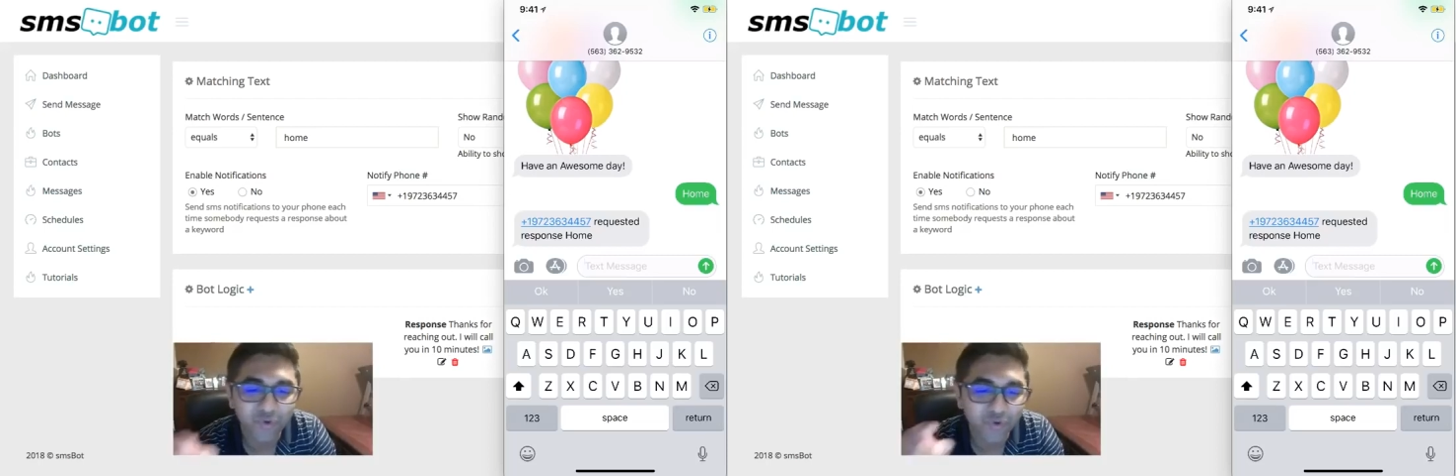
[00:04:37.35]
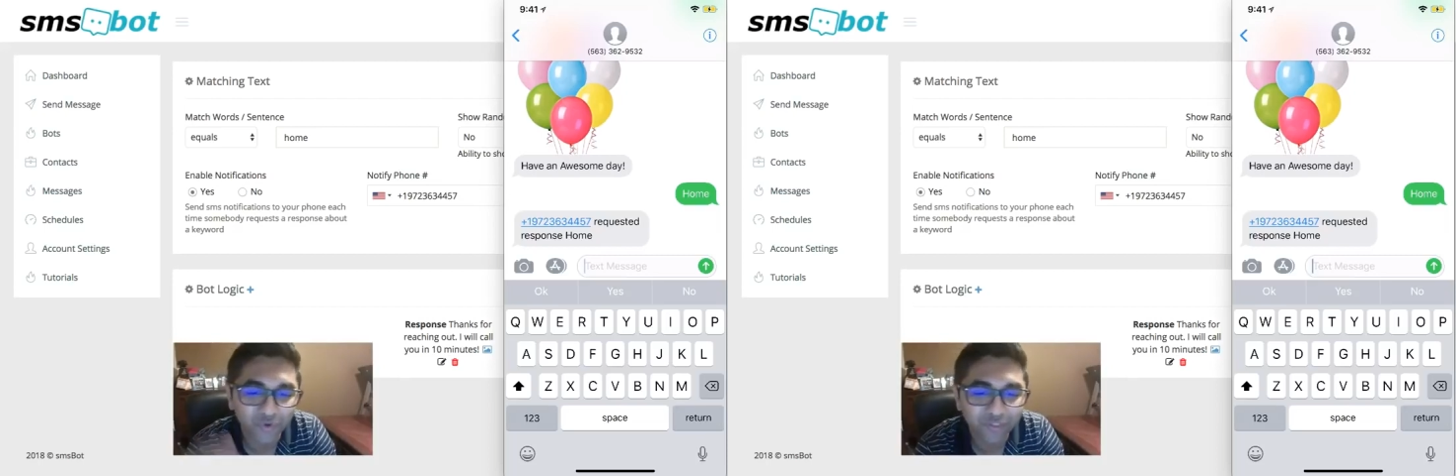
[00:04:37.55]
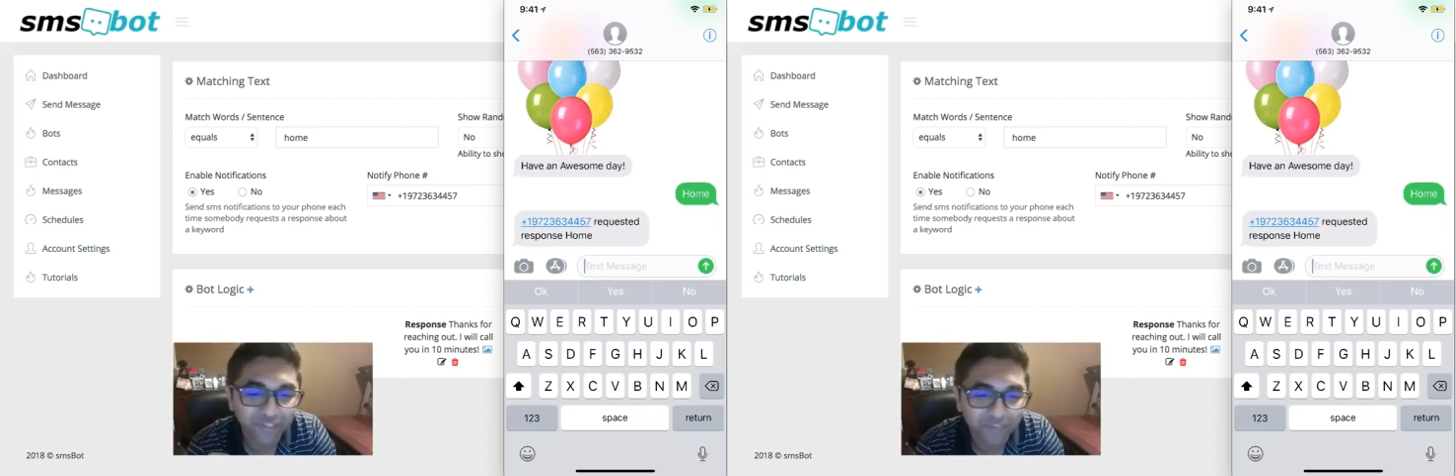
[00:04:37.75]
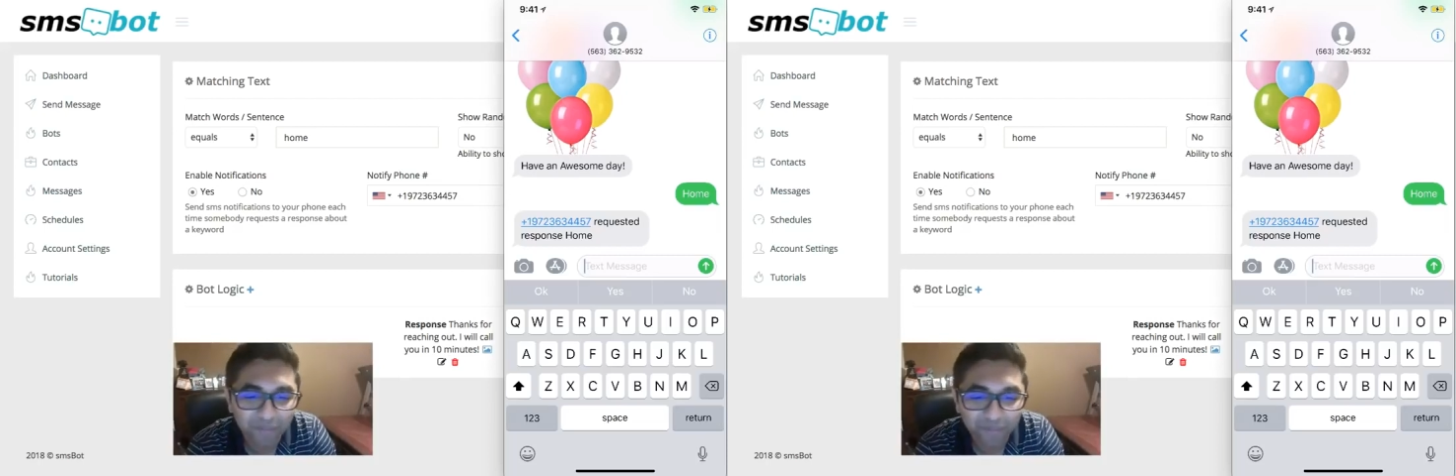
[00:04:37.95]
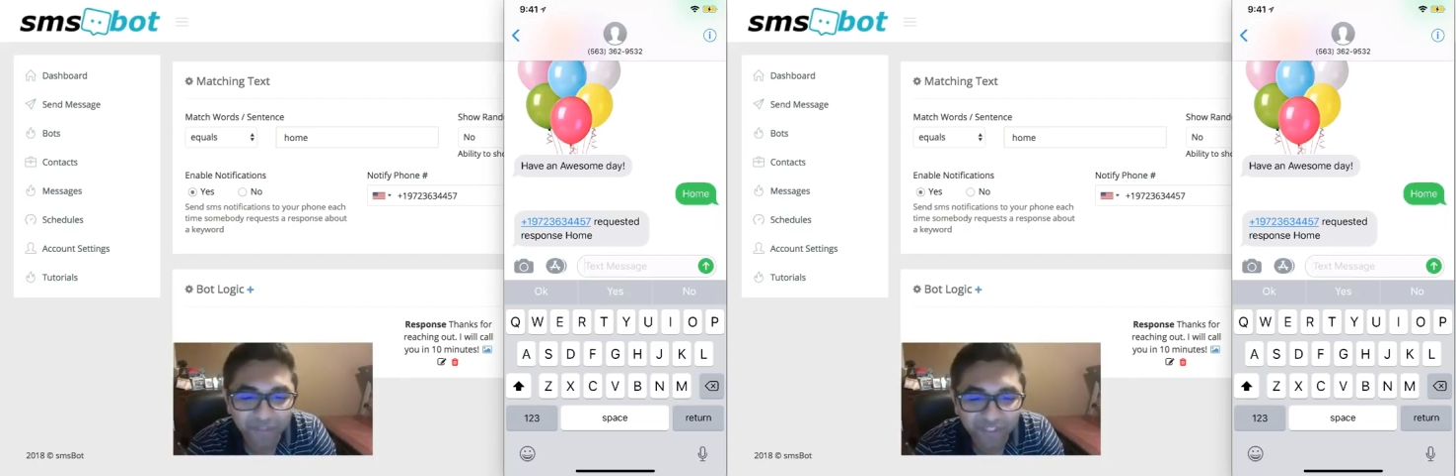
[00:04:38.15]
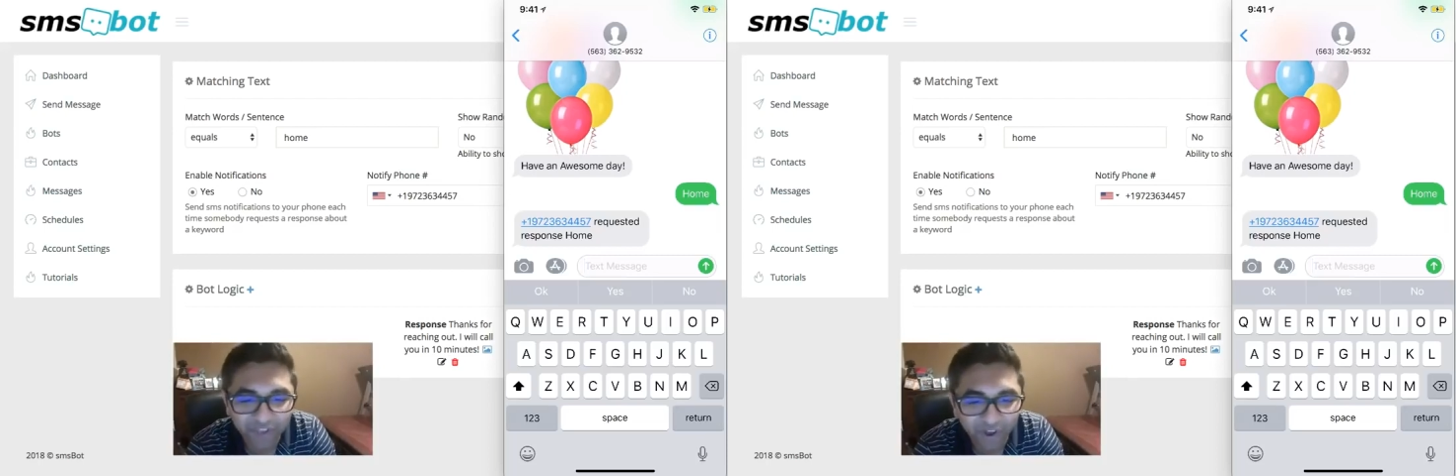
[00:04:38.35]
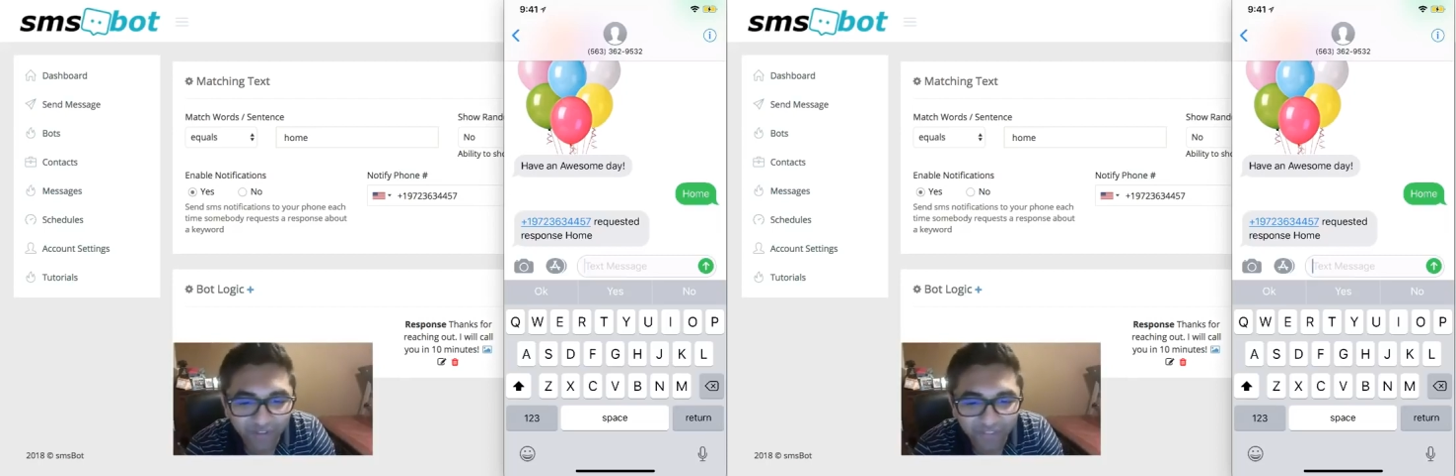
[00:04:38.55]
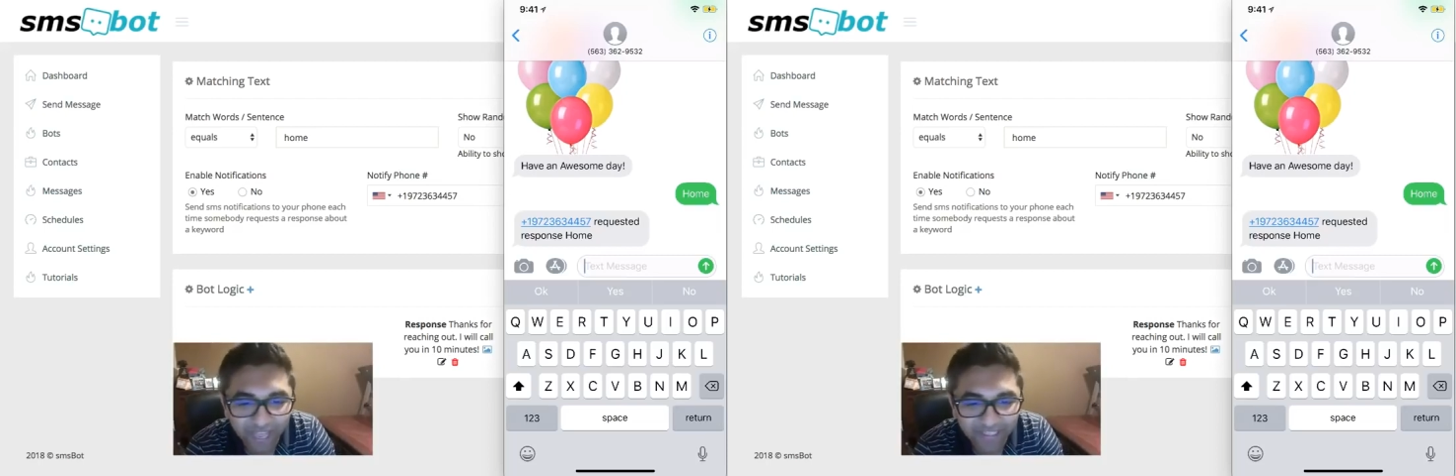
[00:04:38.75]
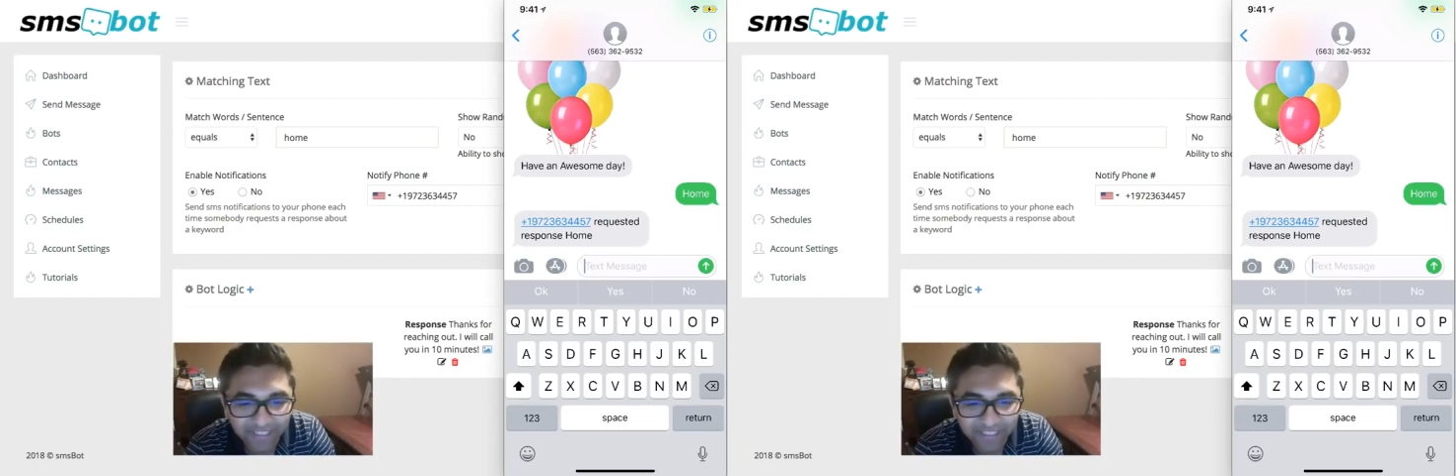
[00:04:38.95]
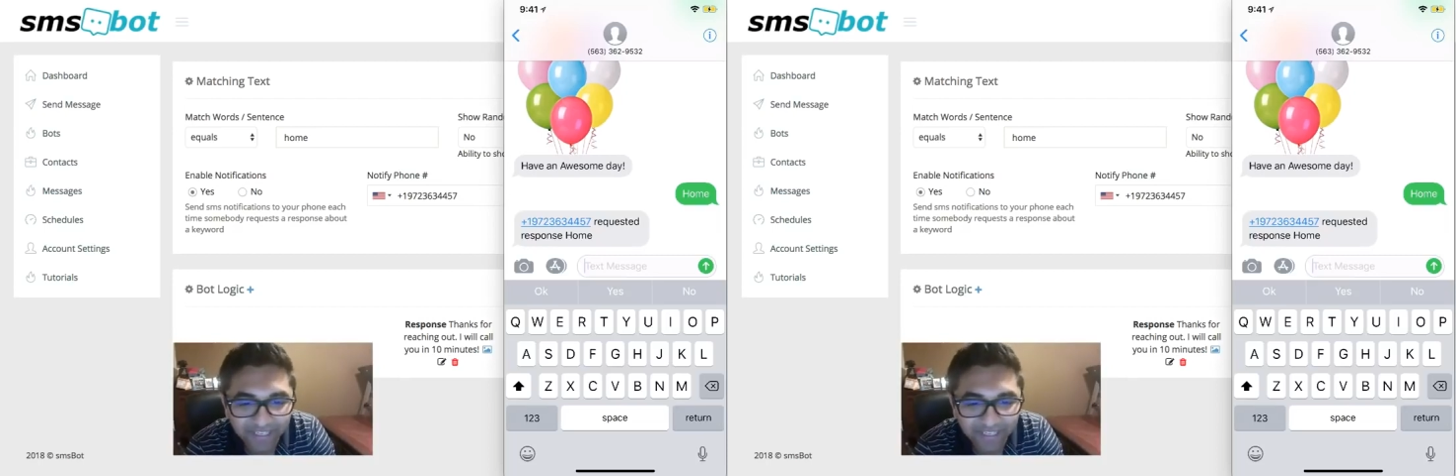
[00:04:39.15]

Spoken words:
whose number is on that